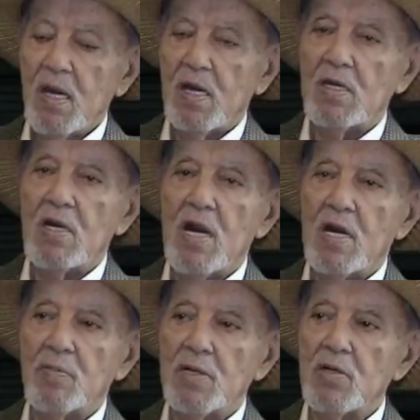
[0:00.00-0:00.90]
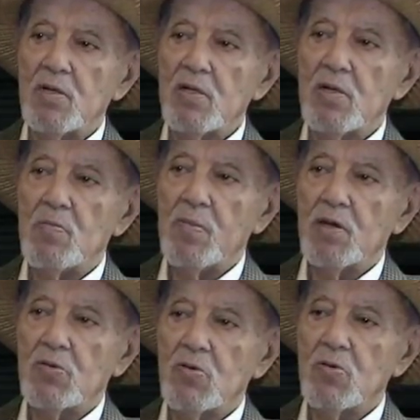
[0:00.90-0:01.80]
in Lebanon, in
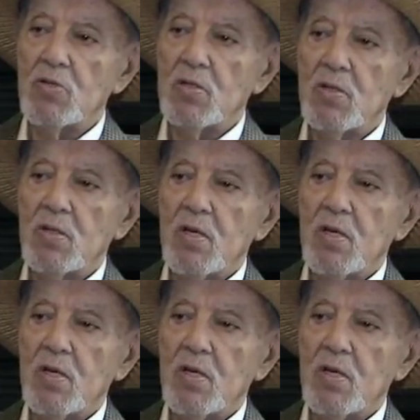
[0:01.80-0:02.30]
Beirut.